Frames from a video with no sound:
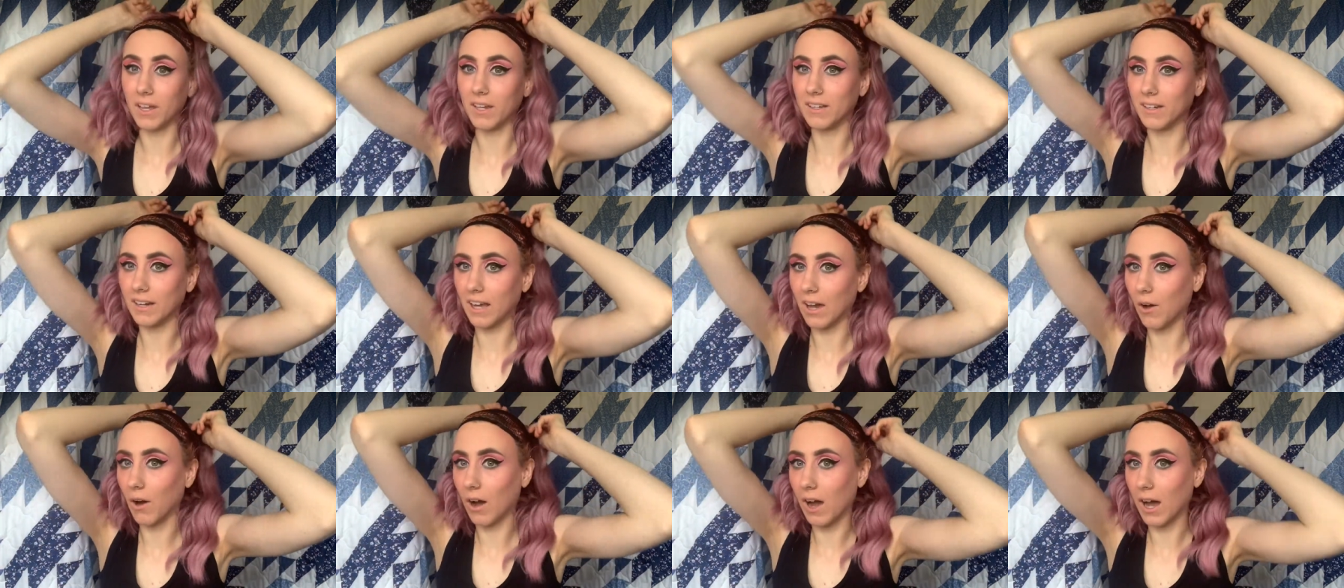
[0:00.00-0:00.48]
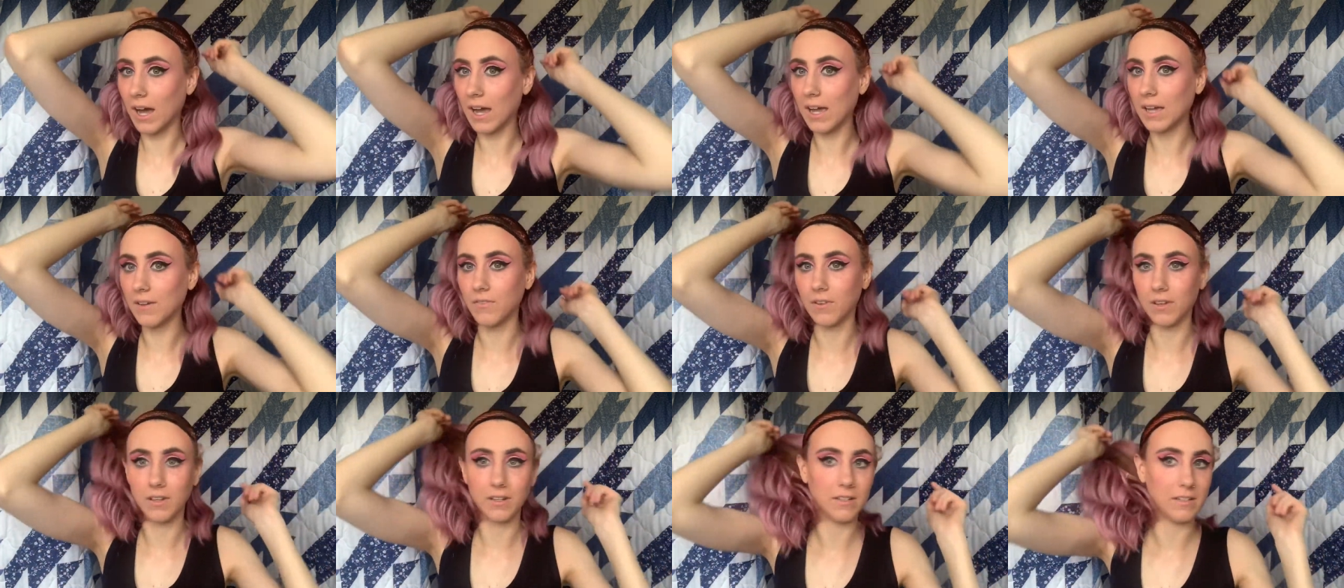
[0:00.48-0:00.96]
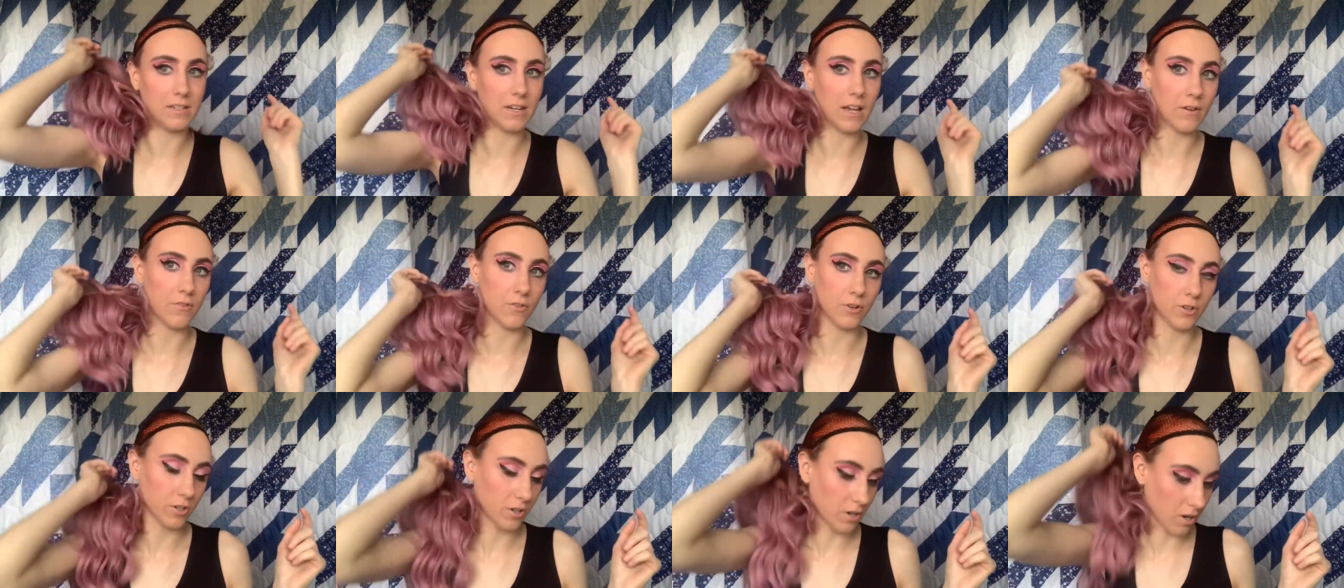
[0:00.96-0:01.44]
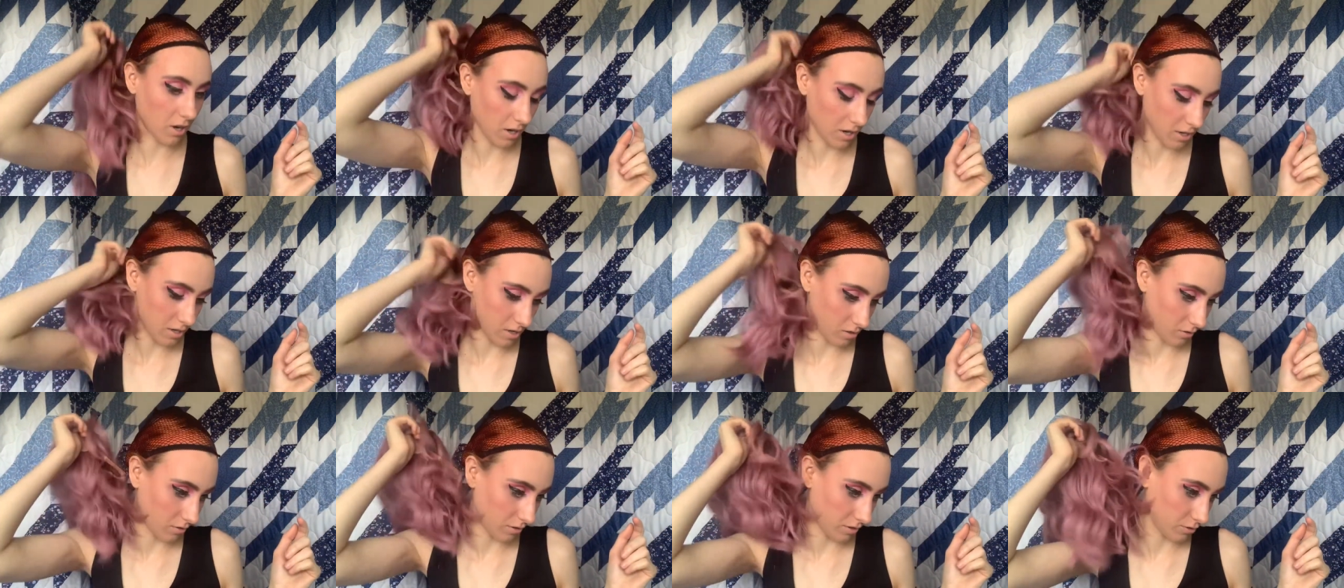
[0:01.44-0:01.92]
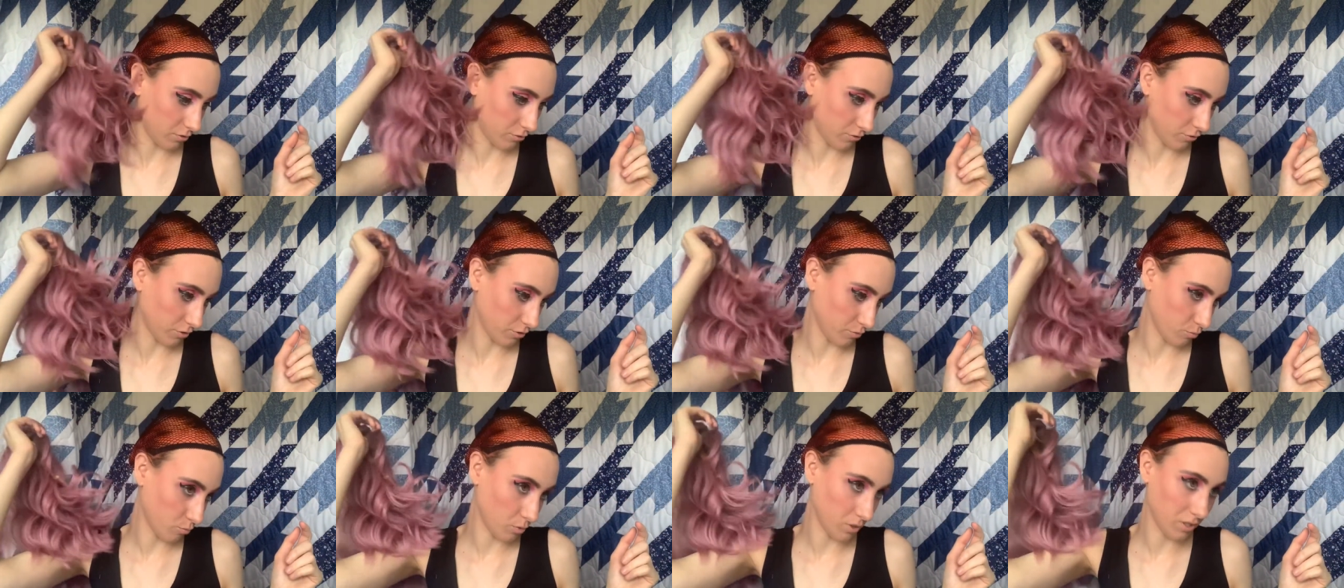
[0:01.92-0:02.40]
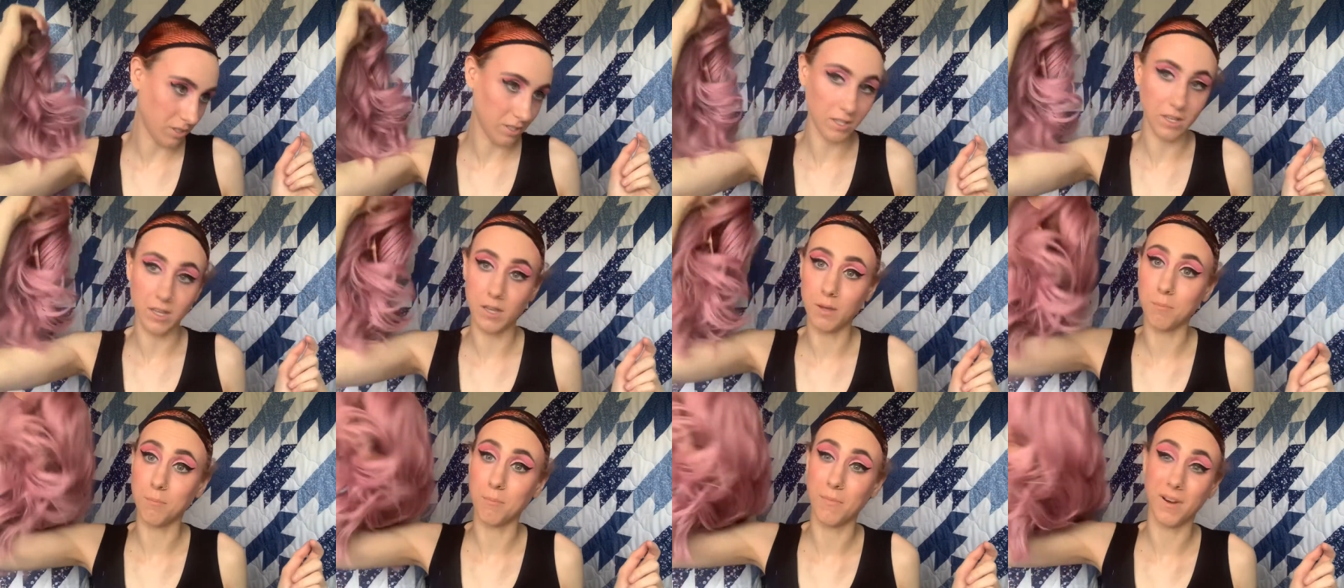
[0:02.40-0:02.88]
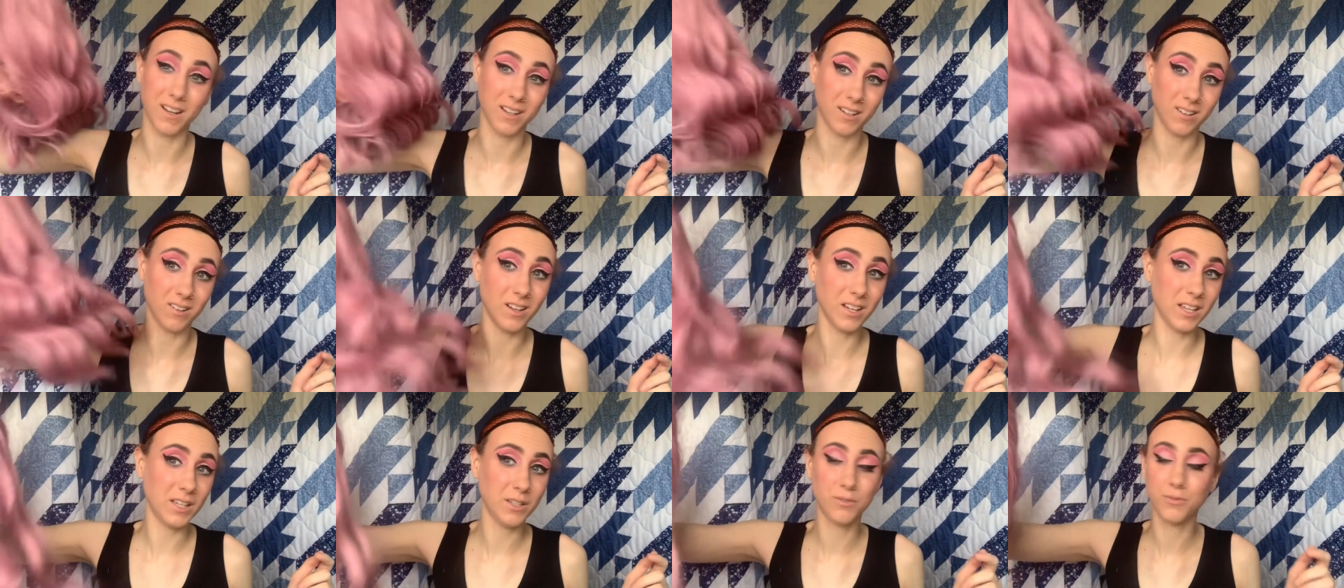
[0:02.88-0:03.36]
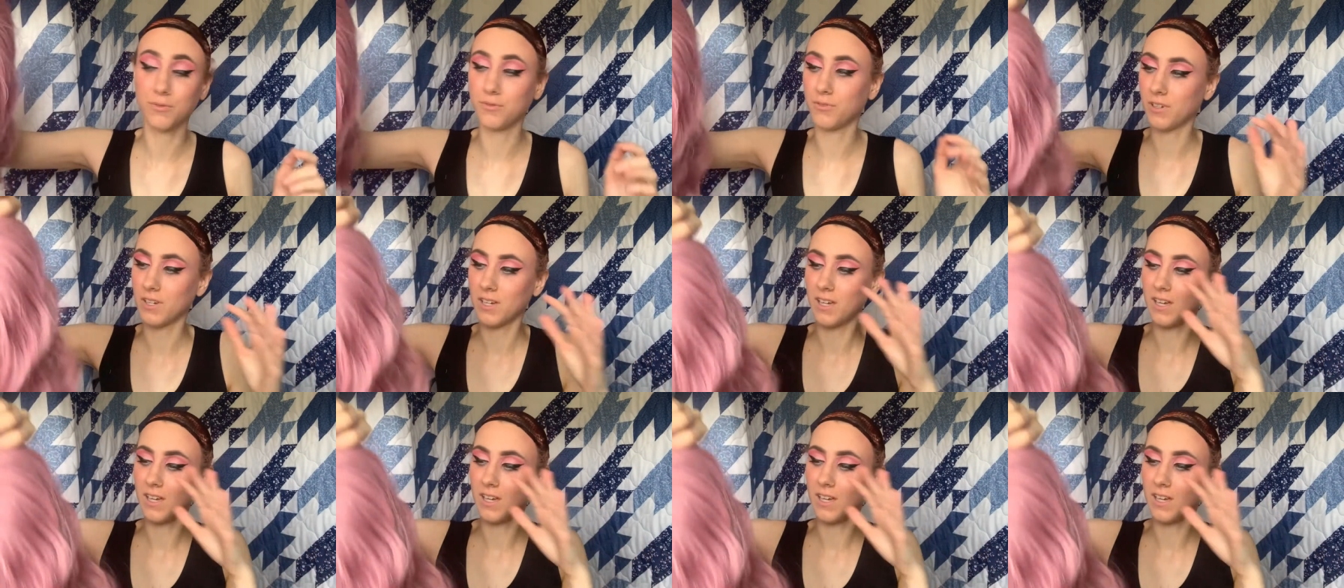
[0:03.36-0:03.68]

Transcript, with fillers: Now, I've never cut a lace front wig in my life.